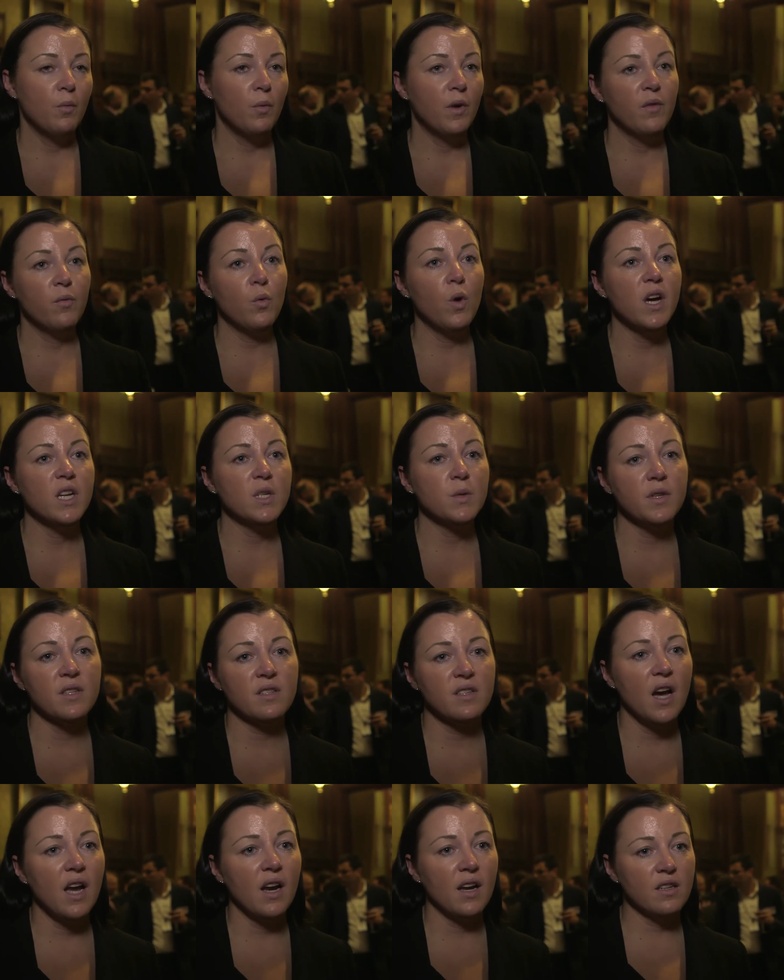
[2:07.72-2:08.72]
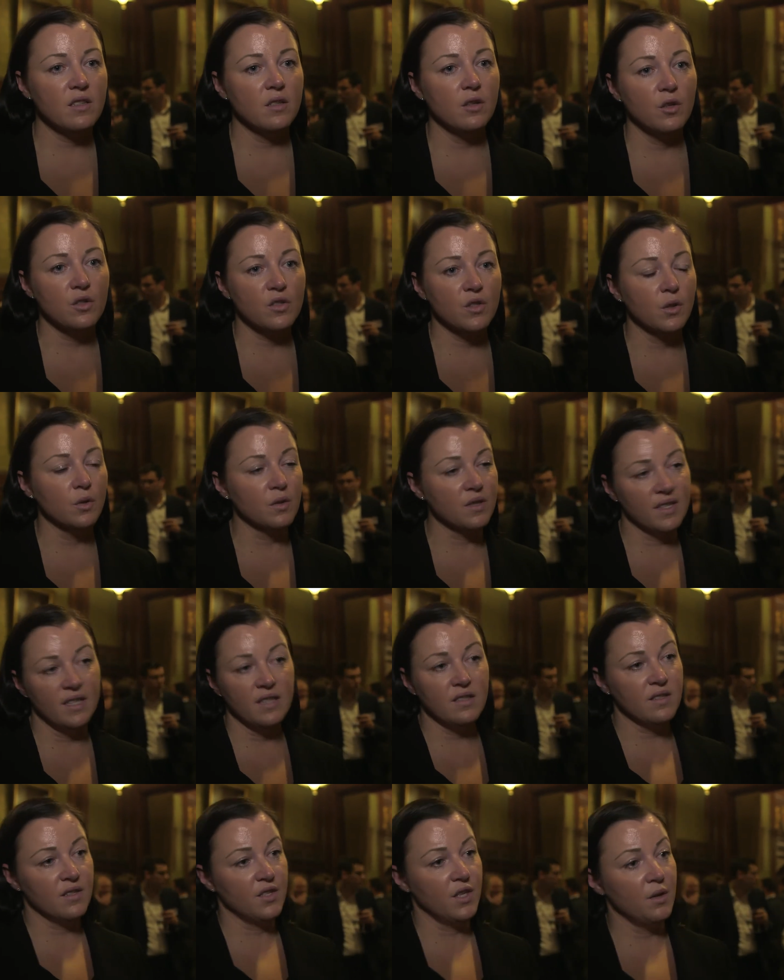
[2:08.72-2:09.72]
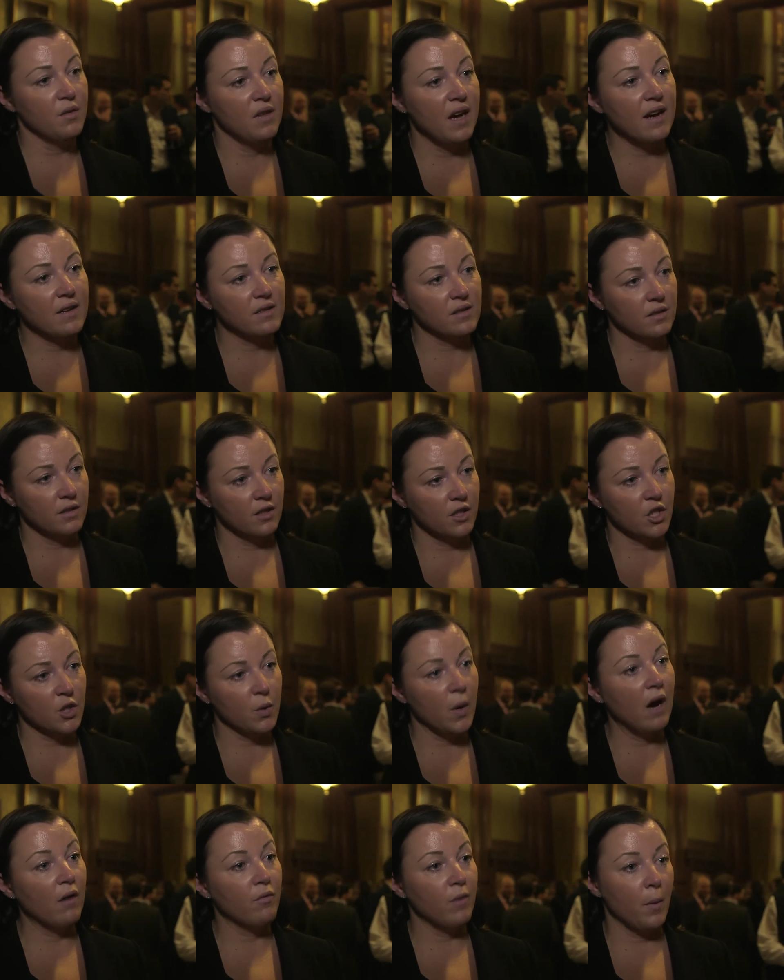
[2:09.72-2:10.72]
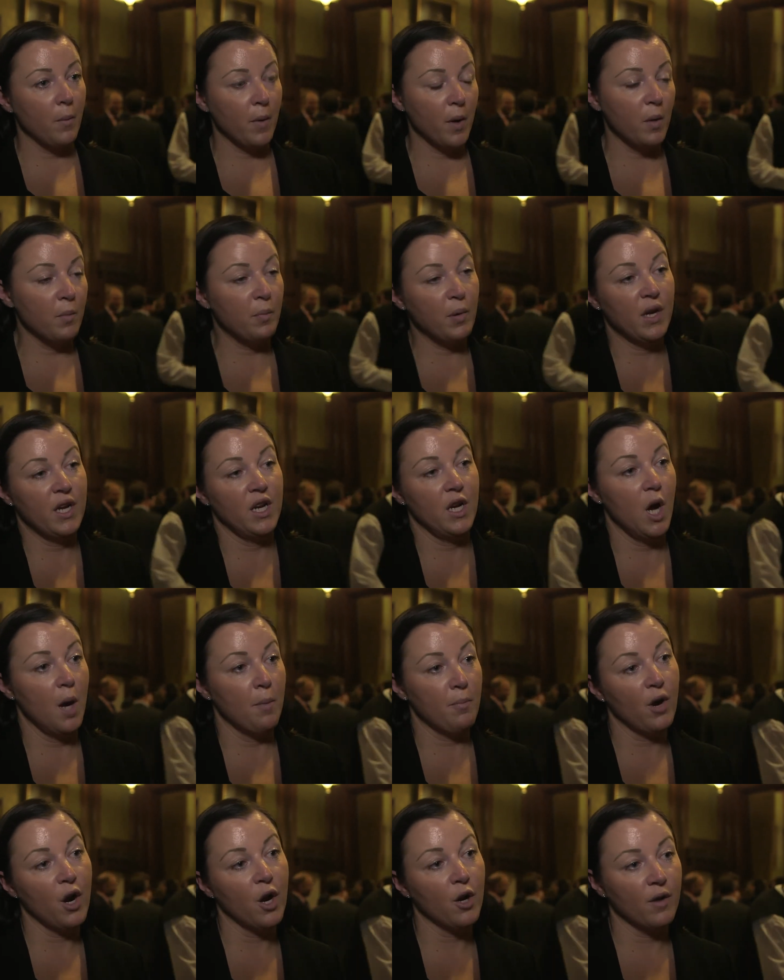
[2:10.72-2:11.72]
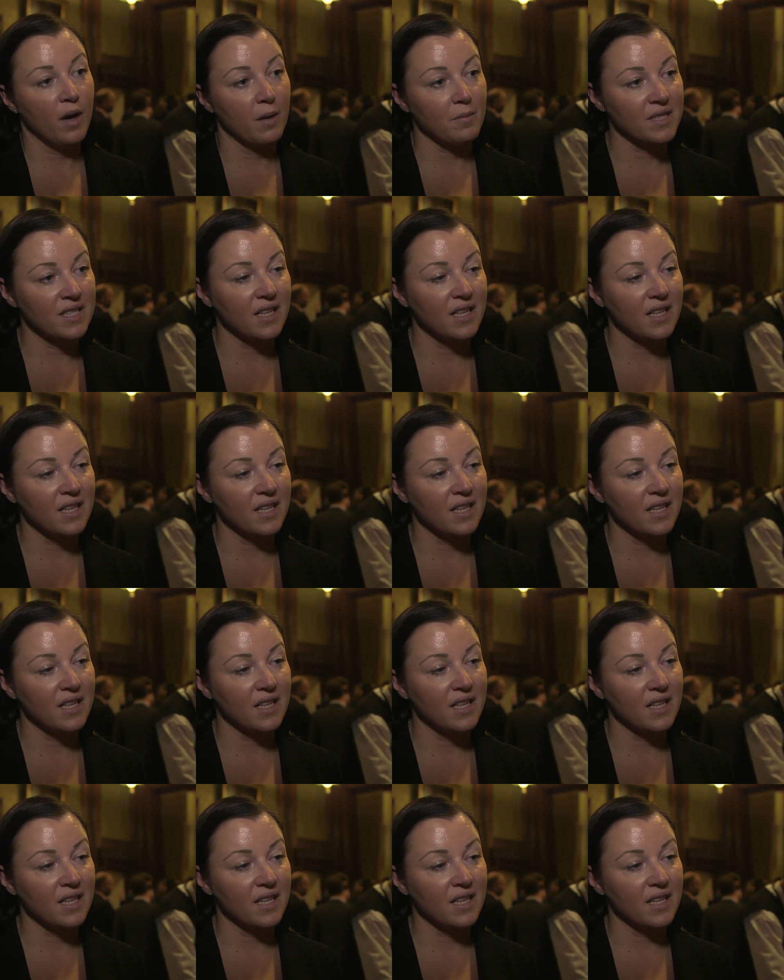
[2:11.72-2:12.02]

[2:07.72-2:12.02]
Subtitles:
We've worked with CILEx Law School since 2012 when we were putting our programme